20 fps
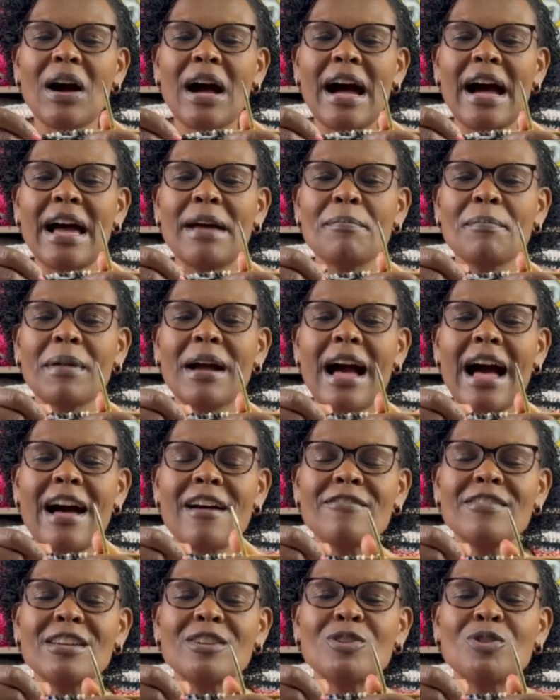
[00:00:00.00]
I'm
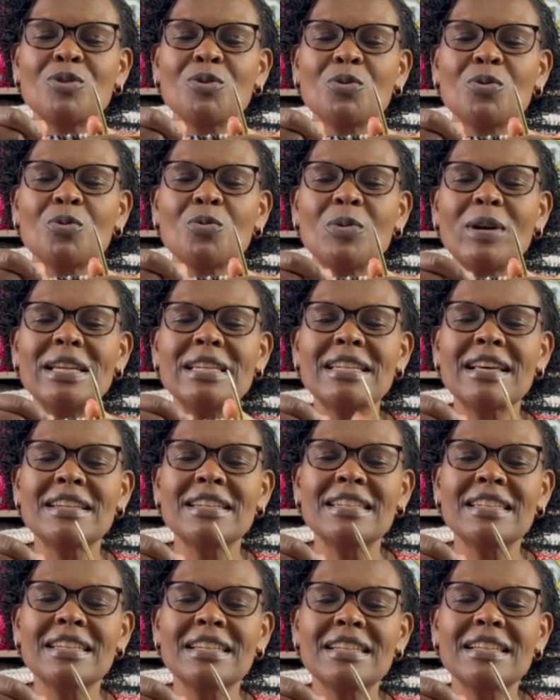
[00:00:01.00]
having to wait
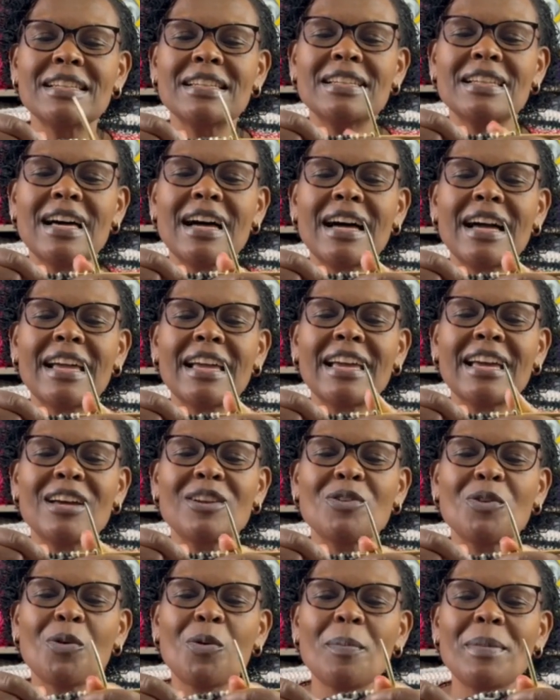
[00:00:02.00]
until I
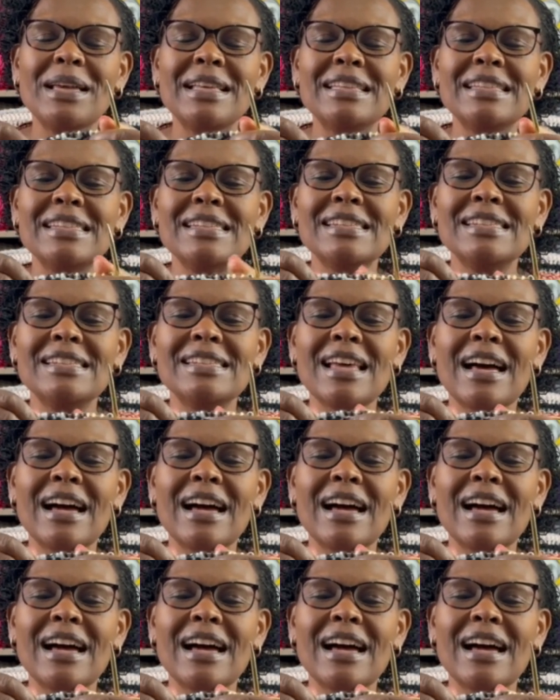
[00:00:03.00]
get home and